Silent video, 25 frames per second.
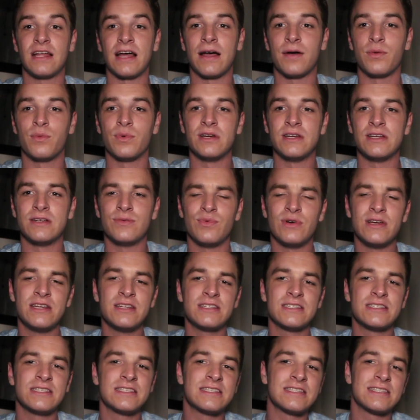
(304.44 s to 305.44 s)
that, we
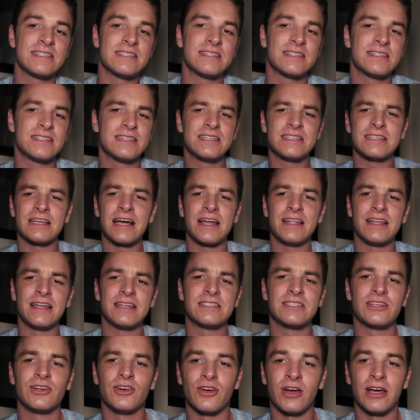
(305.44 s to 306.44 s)
decided
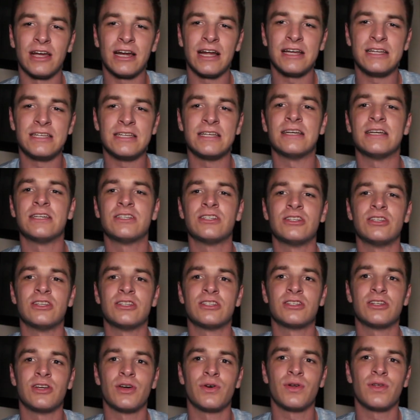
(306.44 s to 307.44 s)
it's a great idea to
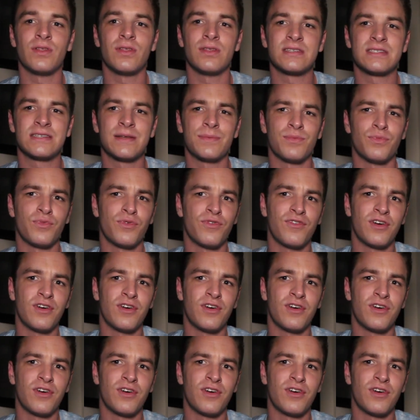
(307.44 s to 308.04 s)
just go to some